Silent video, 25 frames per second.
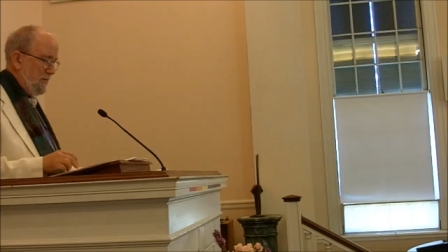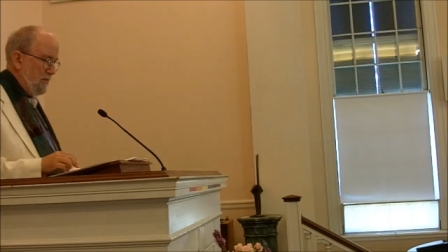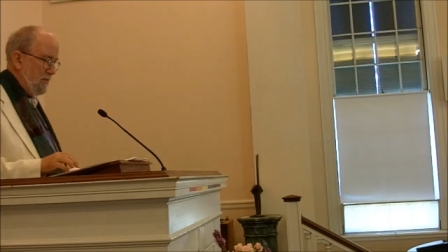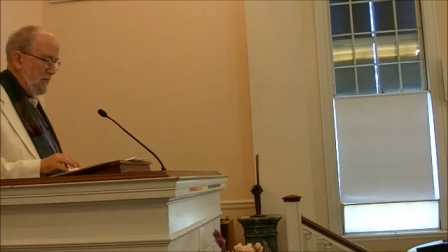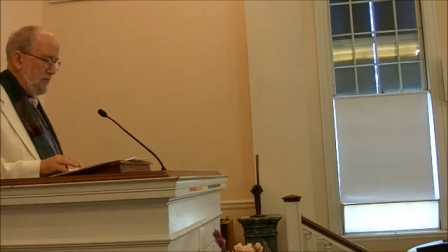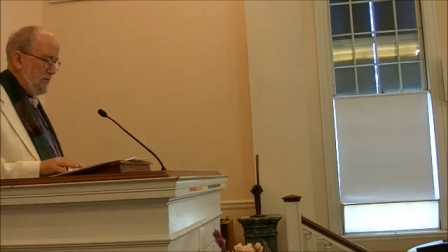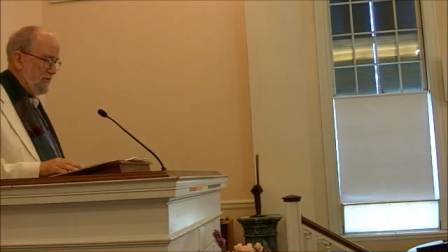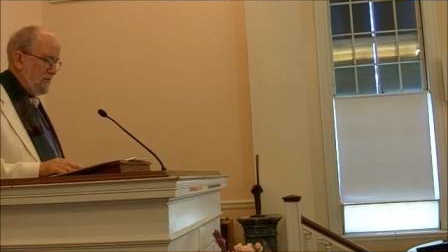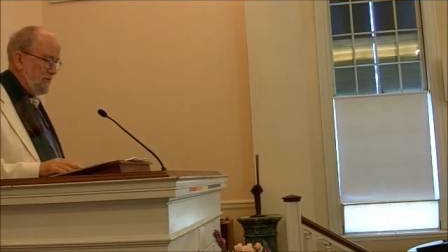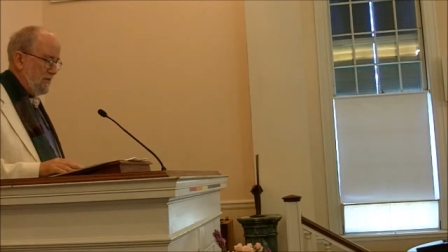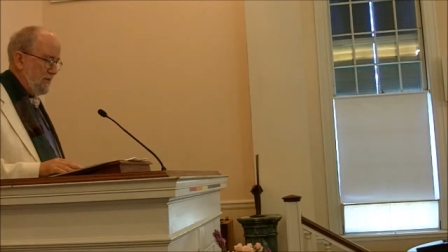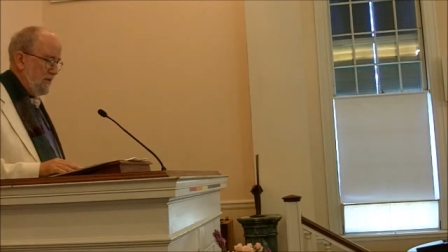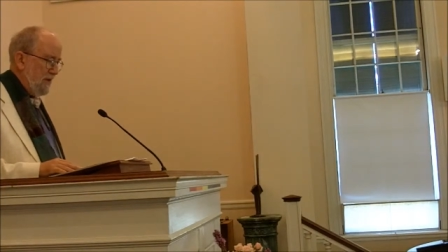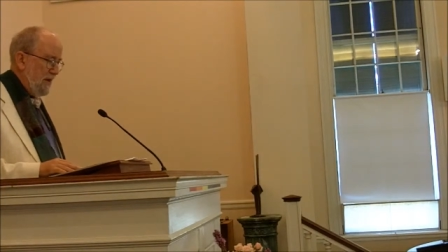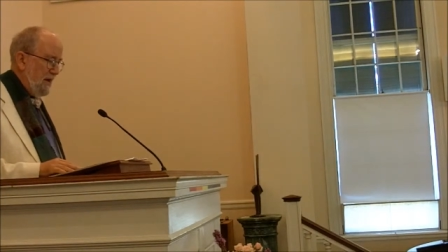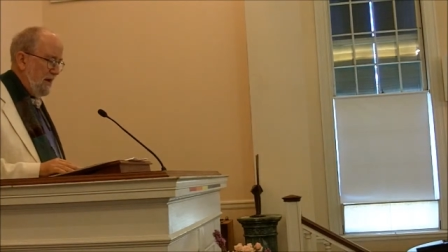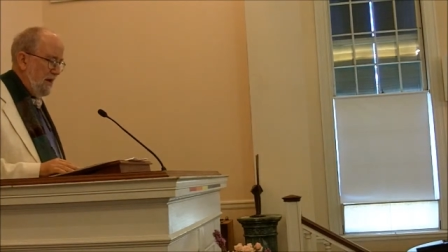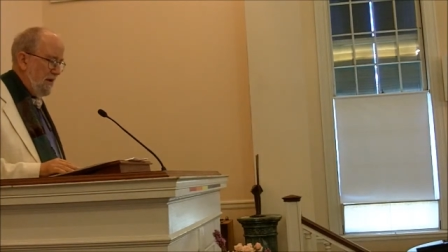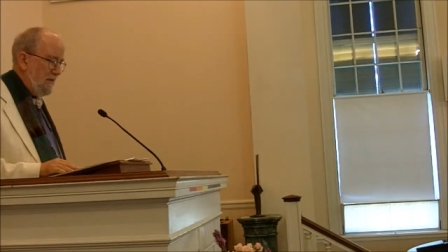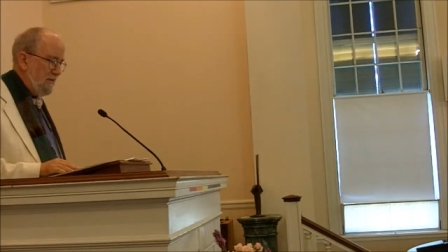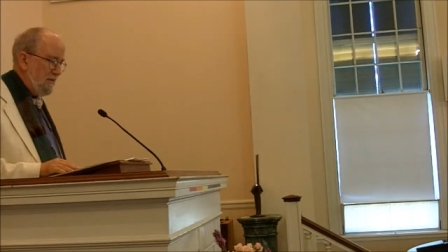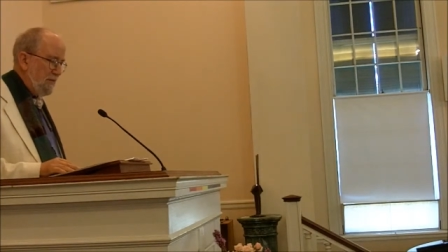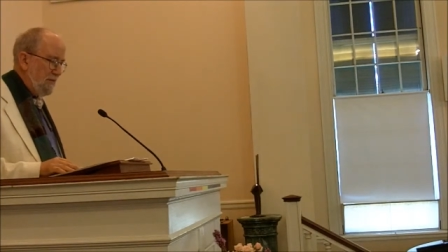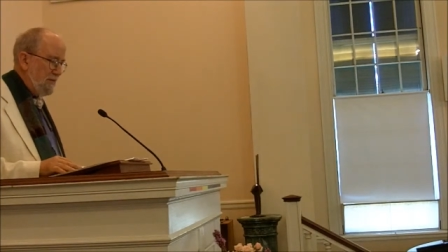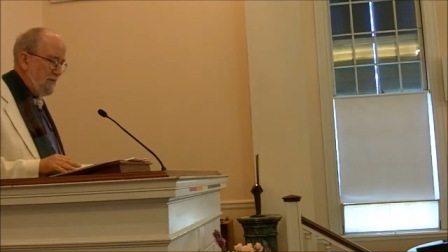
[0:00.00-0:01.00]
which is a
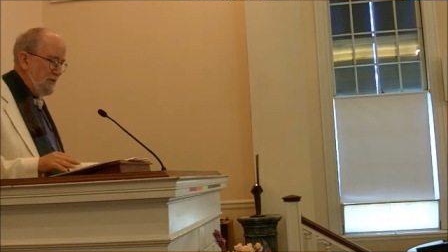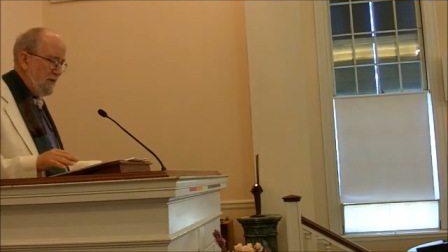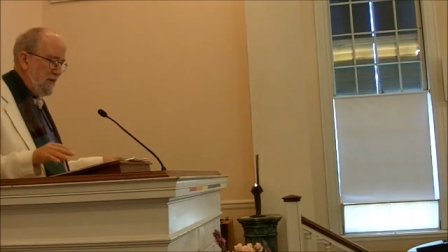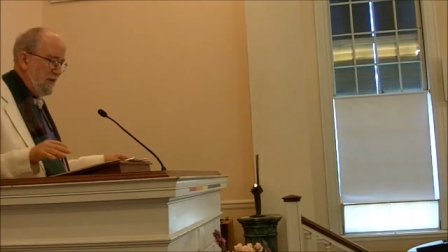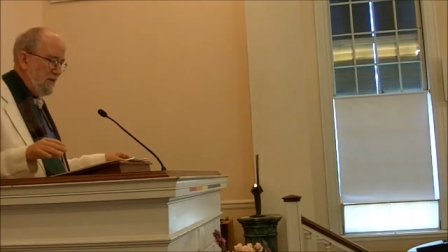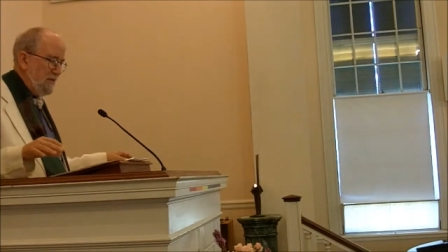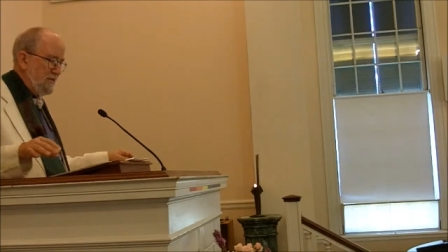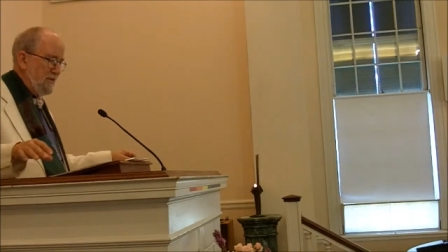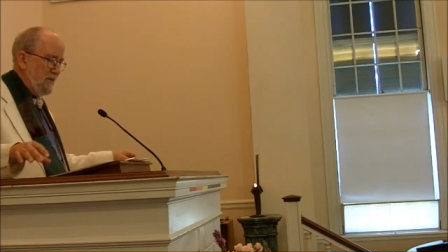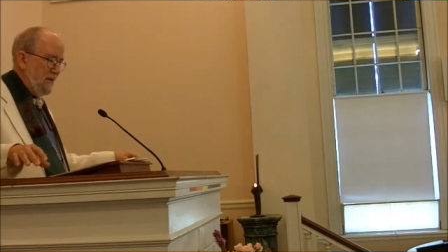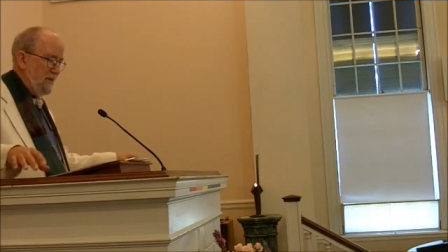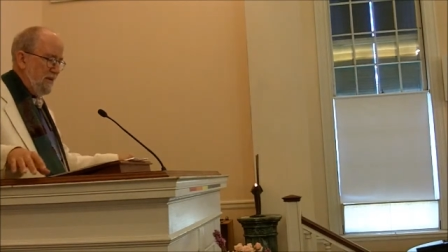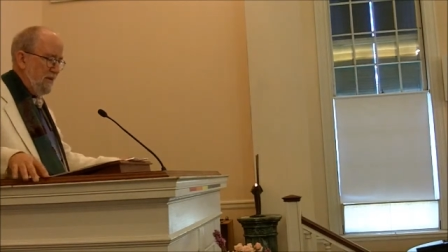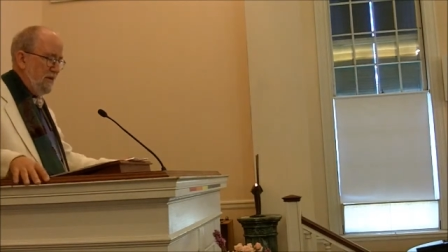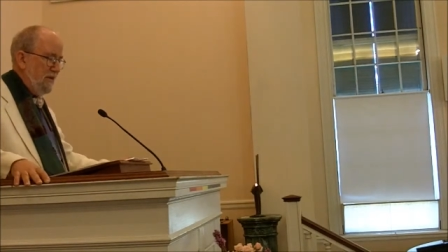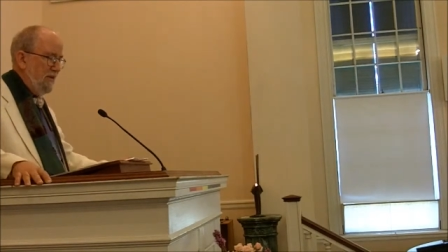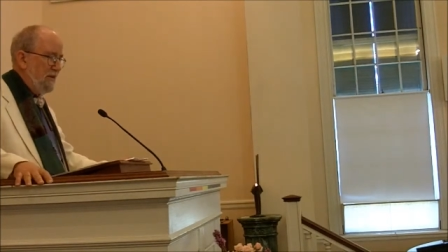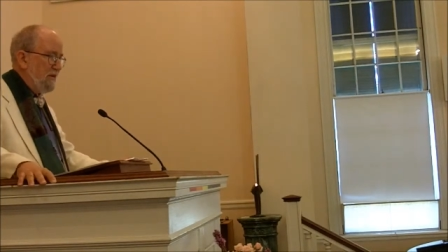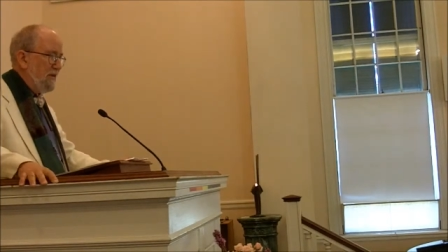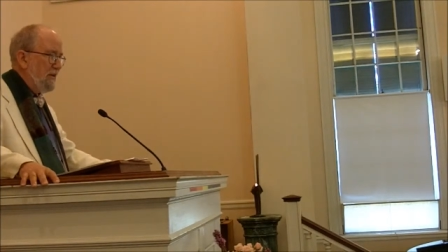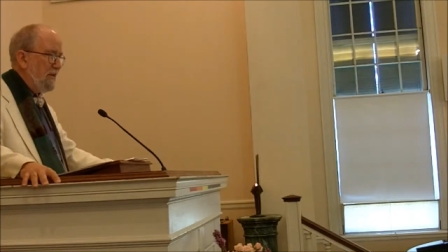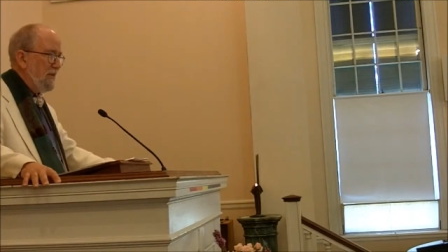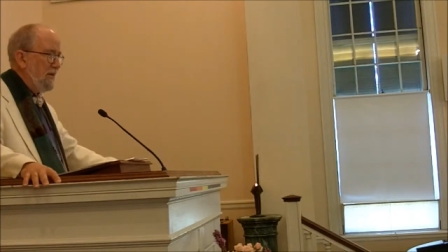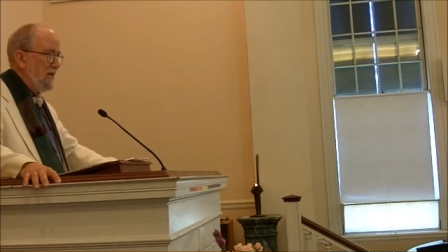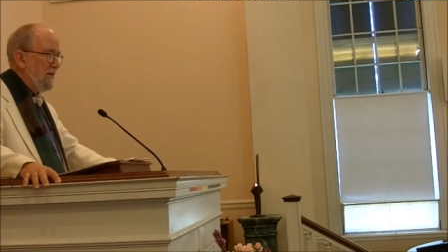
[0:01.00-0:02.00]
line from T.S.
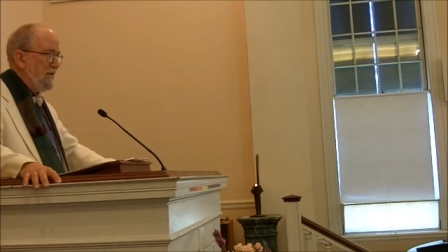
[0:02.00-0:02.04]
Eliot.